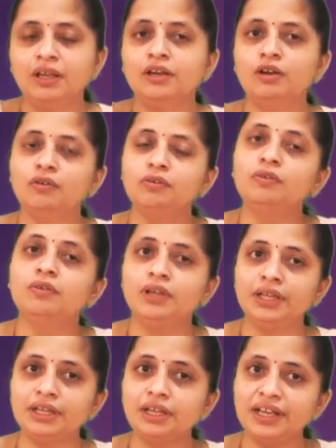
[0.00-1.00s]
Now,
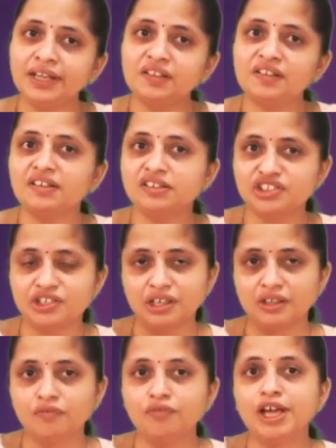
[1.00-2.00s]
in the next
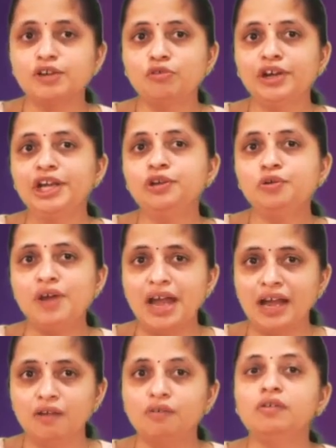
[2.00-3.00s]
session, we are going to
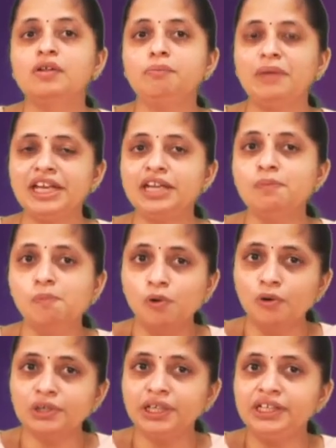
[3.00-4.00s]
have many
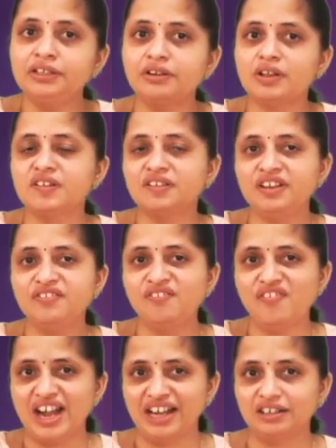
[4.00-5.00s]
more interesting
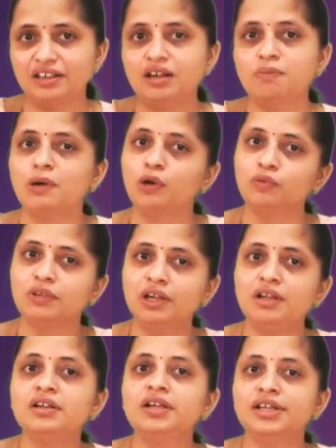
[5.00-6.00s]
facts about
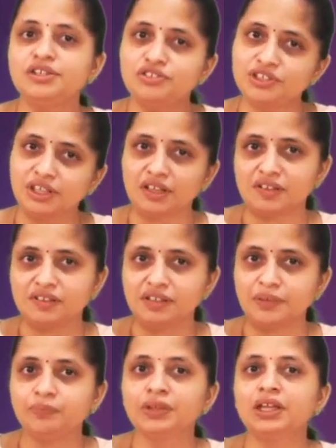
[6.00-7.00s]
the GST.
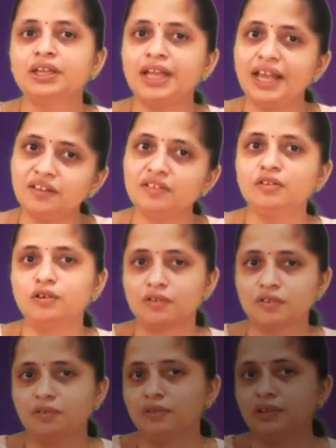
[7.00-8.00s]
Thanks a lot,
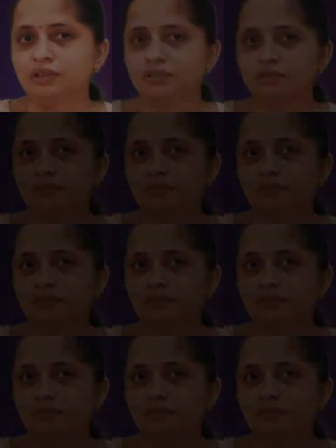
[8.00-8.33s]
students.